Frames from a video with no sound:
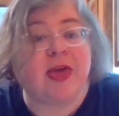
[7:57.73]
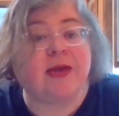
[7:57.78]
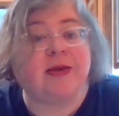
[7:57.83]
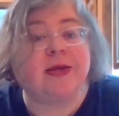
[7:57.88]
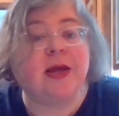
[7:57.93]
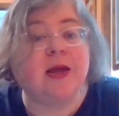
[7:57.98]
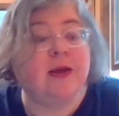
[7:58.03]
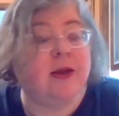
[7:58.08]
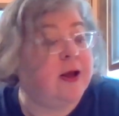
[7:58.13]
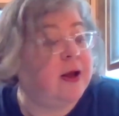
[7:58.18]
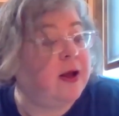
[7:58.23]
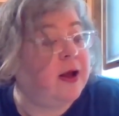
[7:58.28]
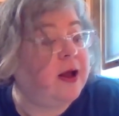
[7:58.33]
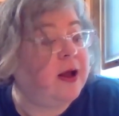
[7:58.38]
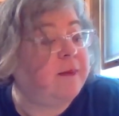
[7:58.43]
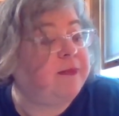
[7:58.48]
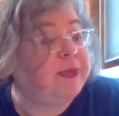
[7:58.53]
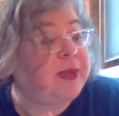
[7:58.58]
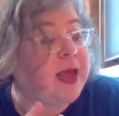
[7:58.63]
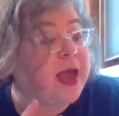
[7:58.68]
And
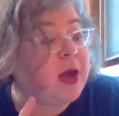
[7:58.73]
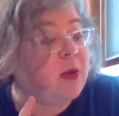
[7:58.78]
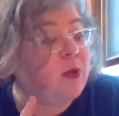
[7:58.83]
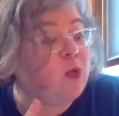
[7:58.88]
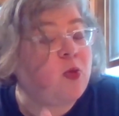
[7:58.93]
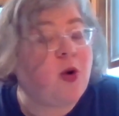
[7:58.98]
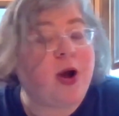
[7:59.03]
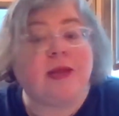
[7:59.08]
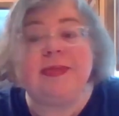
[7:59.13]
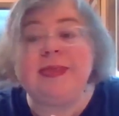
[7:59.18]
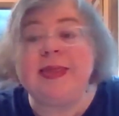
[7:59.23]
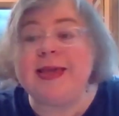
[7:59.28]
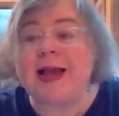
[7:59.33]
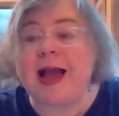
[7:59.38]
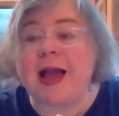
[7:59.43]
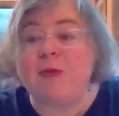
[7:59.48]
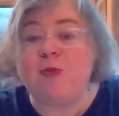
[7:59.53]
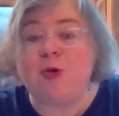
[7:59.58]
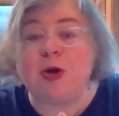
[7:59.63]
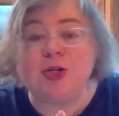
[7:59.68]
one thing
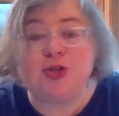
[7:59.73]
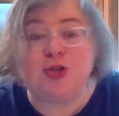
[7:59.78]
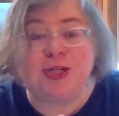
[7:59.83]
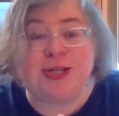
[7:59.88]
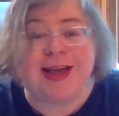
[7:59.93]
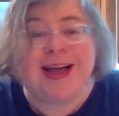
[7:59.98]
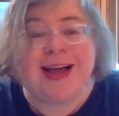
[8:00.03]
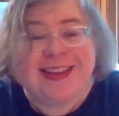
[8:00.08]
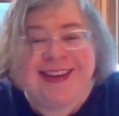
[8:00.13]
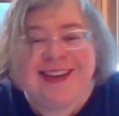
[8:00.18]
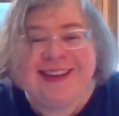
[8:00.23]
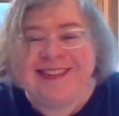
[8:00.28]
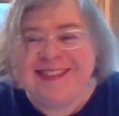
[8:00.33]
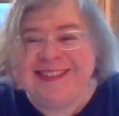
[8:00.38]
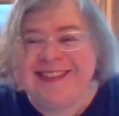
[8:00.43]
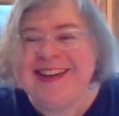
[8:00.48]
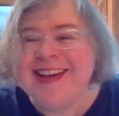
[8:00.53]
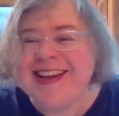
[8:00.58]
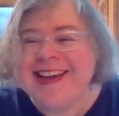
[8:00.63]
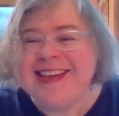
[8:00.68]
I want to tell
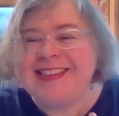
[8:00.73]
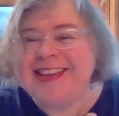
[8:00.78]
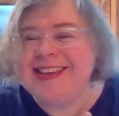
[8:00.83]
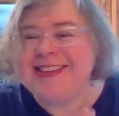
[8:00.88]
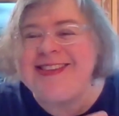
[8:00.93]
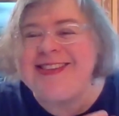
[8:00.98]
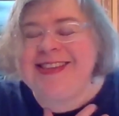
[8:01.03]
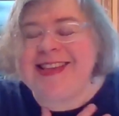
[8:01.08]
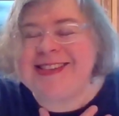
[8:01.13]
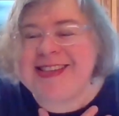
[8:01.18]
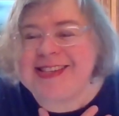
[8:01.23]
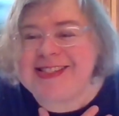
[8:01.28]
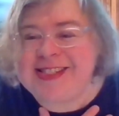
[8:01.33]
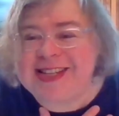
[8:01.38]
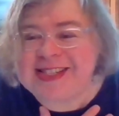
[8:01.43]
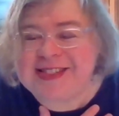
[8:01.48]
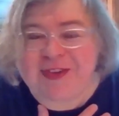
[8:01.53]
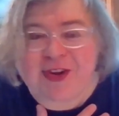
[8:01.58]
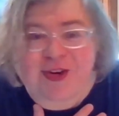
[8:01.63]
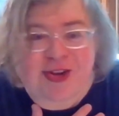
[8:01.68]
this, this is
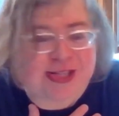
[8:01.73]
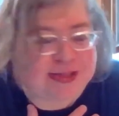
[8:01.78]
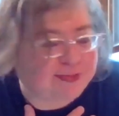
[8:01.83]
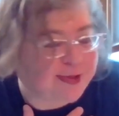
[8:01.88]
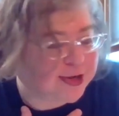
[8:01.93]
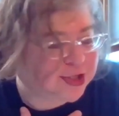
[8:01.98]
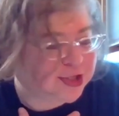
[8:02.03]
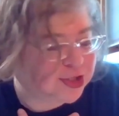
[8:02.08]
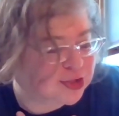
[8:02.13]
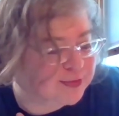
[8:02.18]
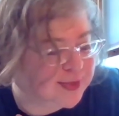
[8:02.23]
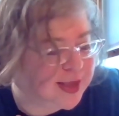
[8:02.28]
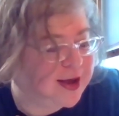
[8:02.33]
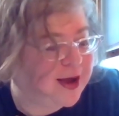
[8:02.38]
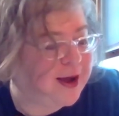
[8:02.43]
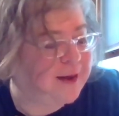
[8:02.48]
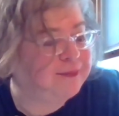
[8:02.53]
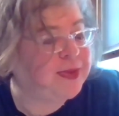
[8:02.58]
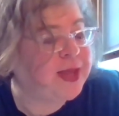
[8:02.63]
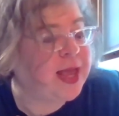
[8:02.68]
just very special to me.
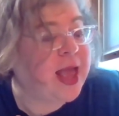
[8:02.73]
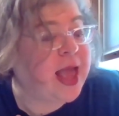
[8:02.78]
Um,